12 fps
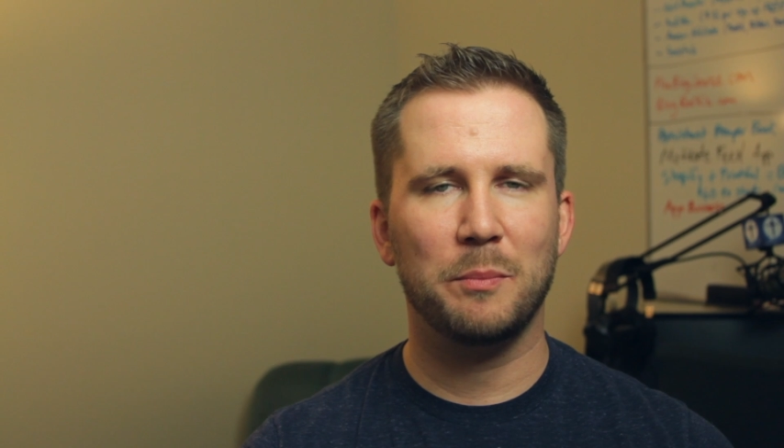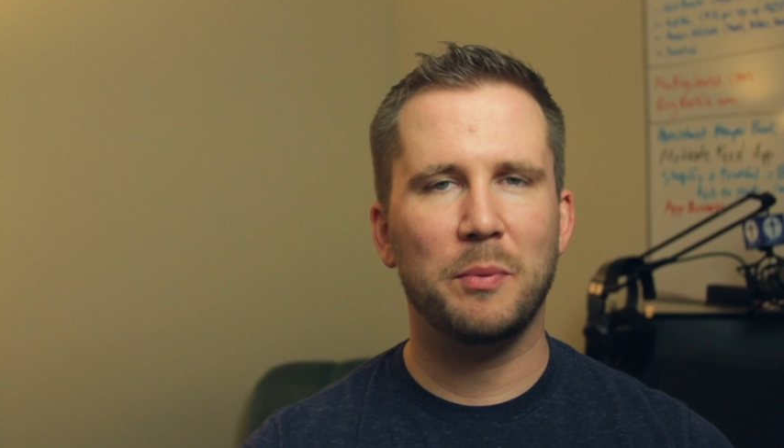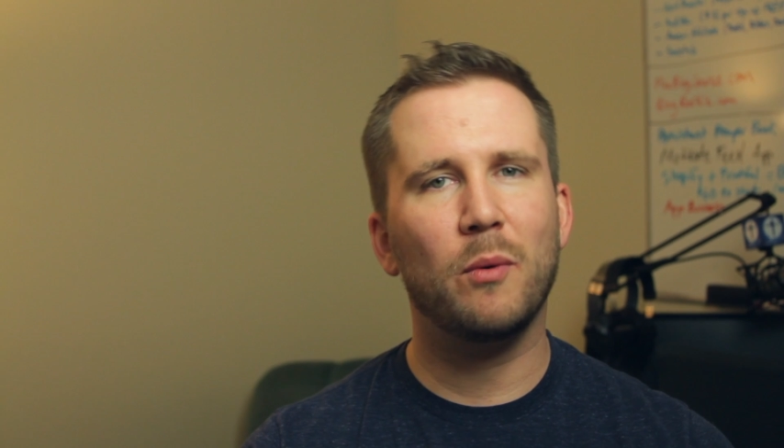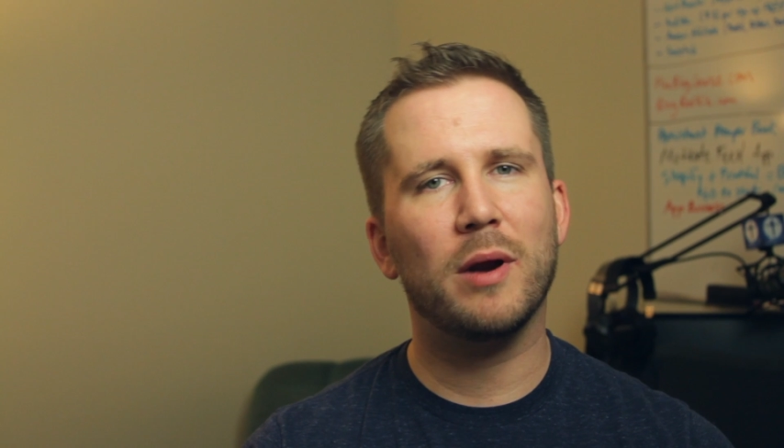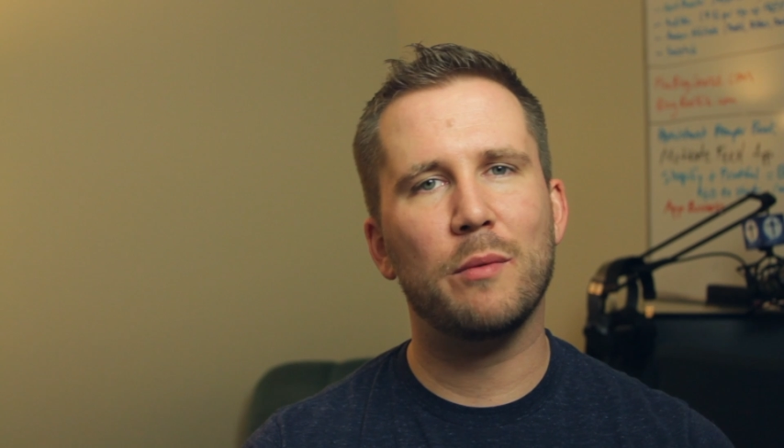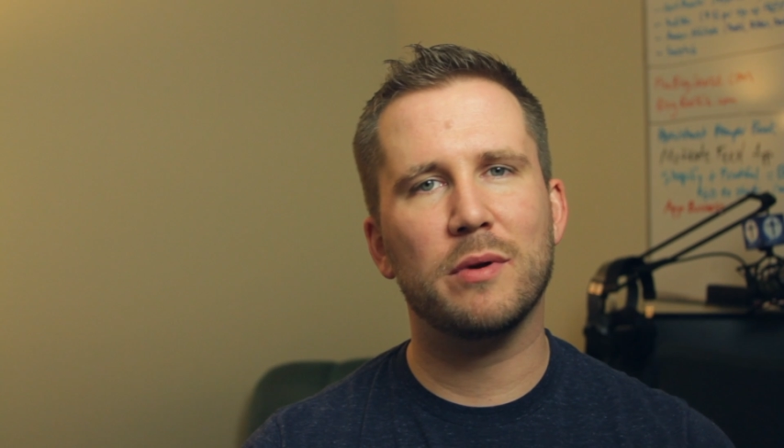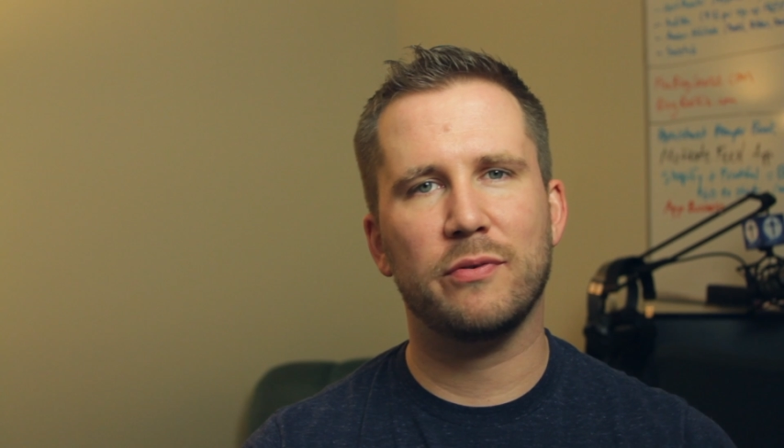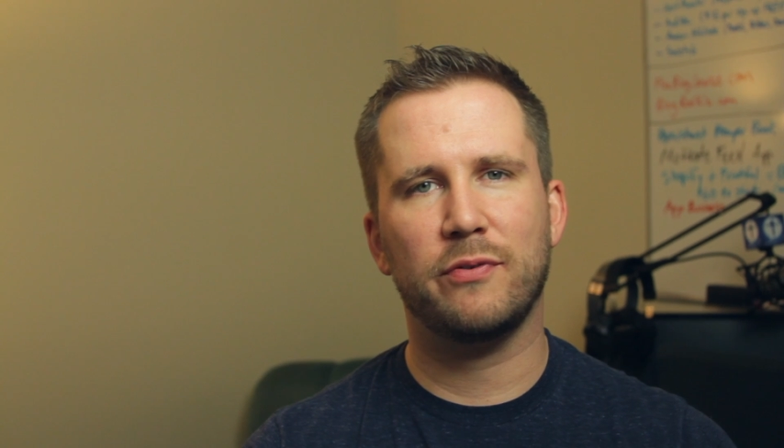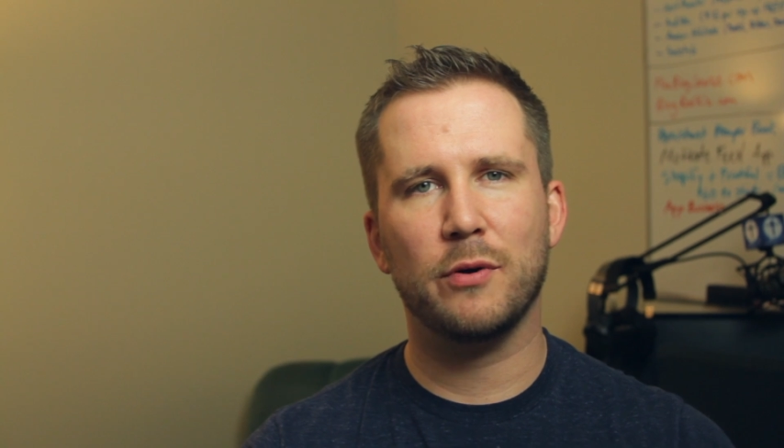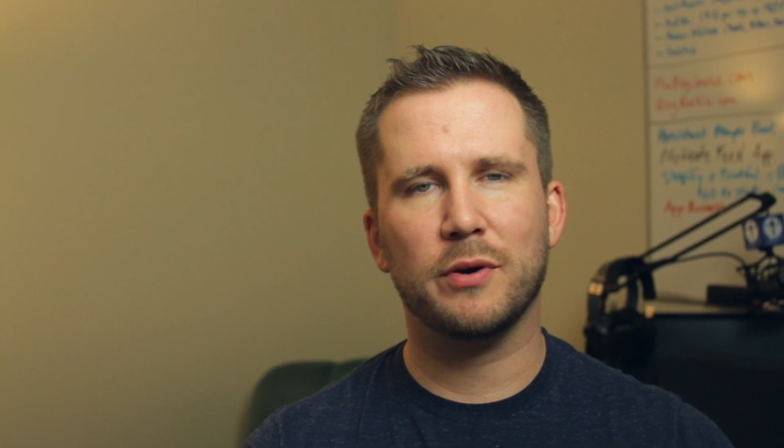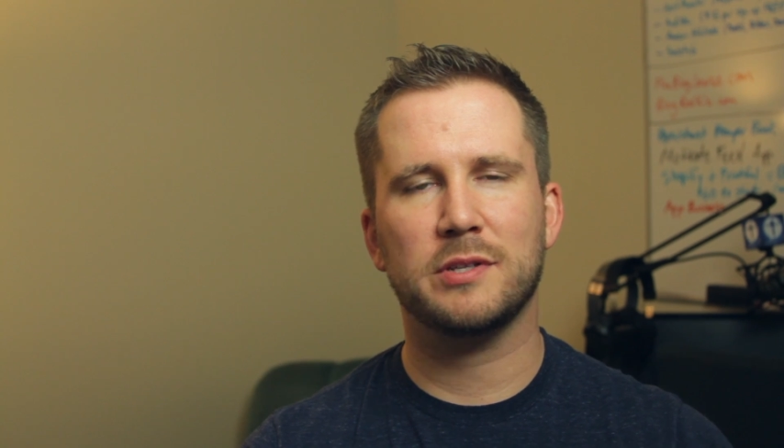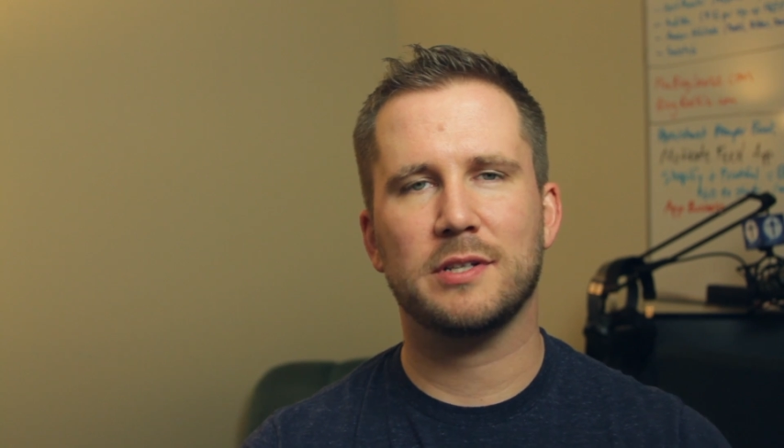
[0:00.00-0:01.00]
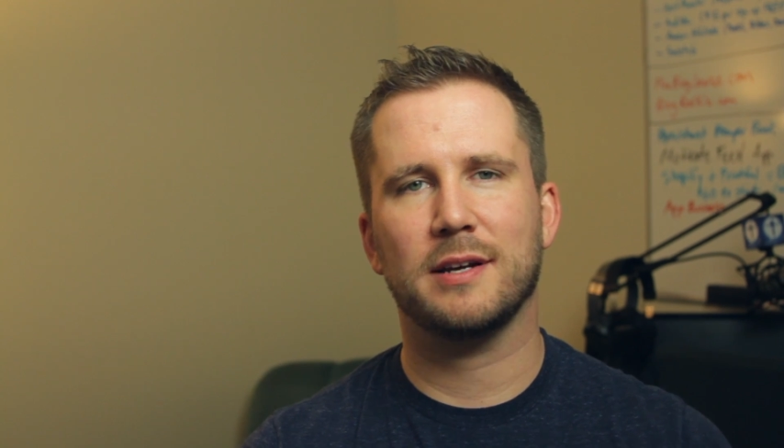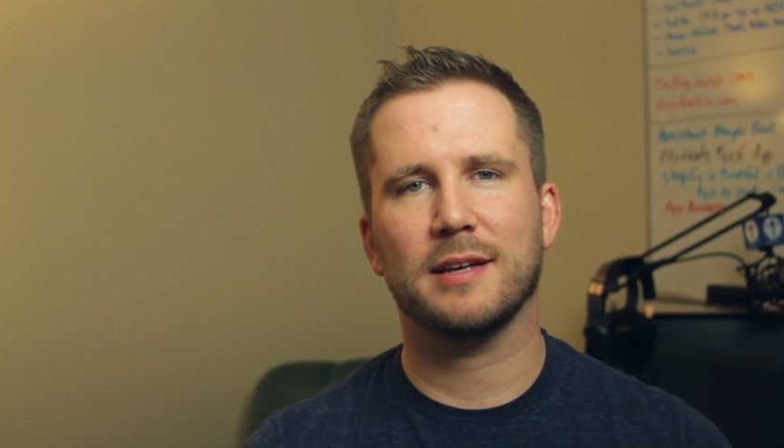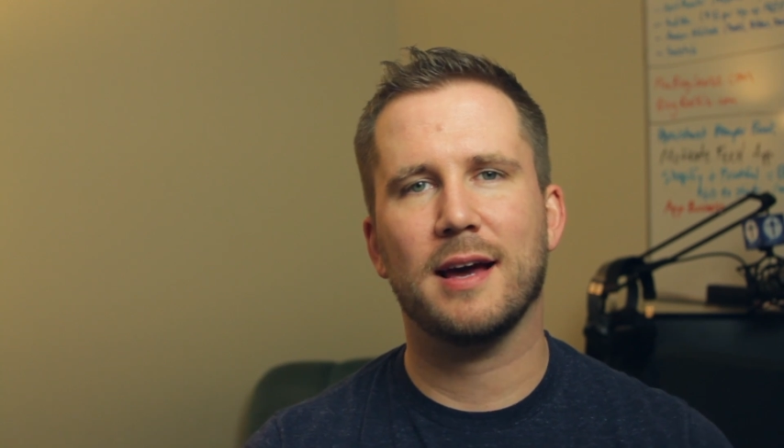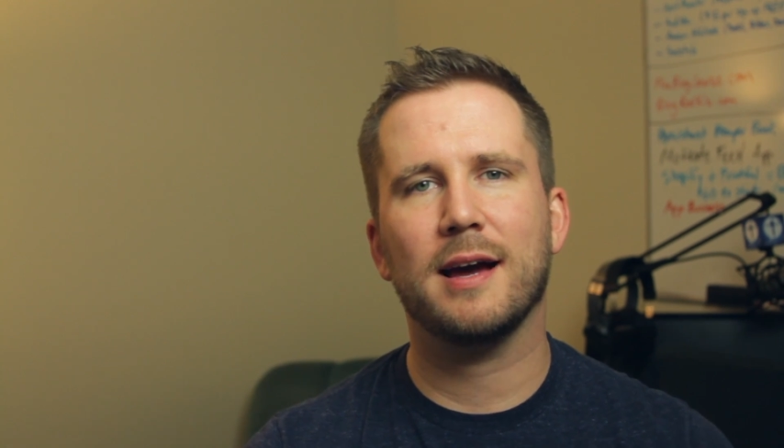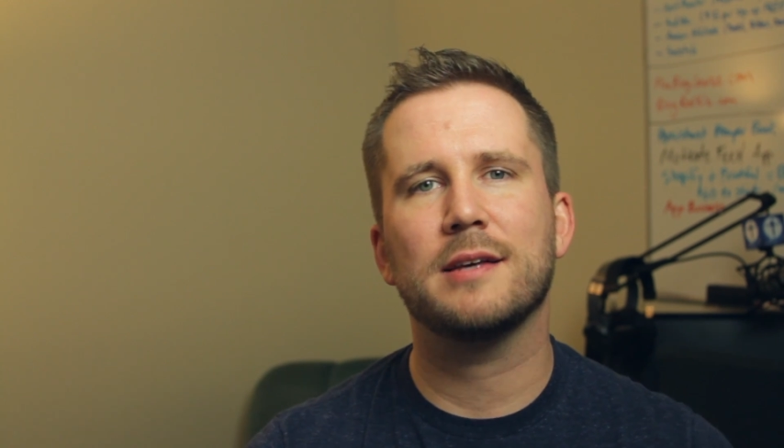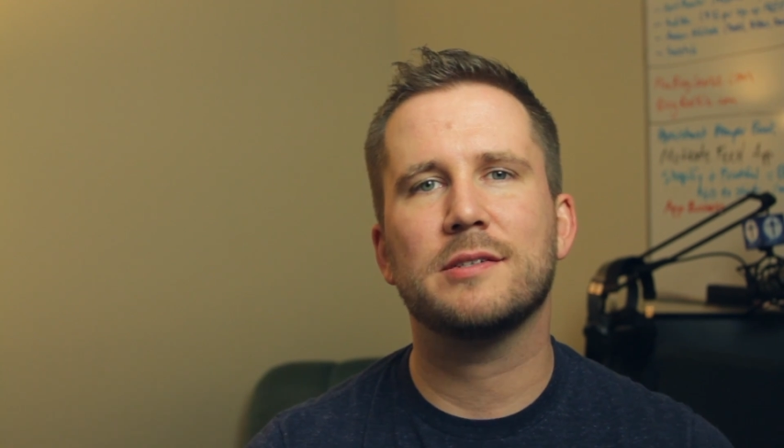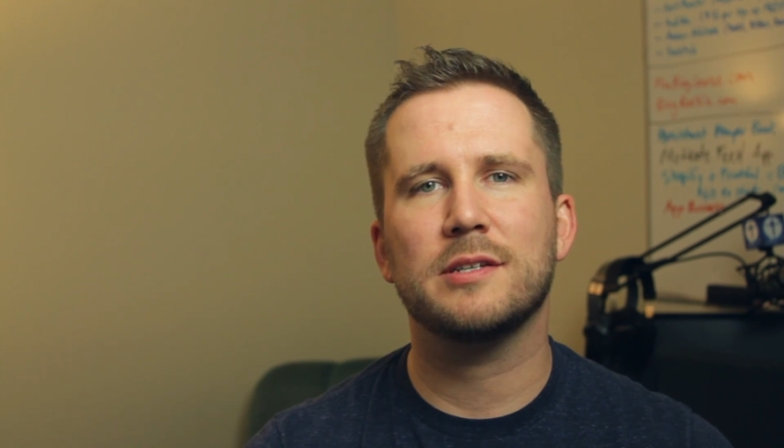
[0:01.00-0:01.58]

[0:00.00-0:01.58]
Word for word: But what I want to focus on, guys,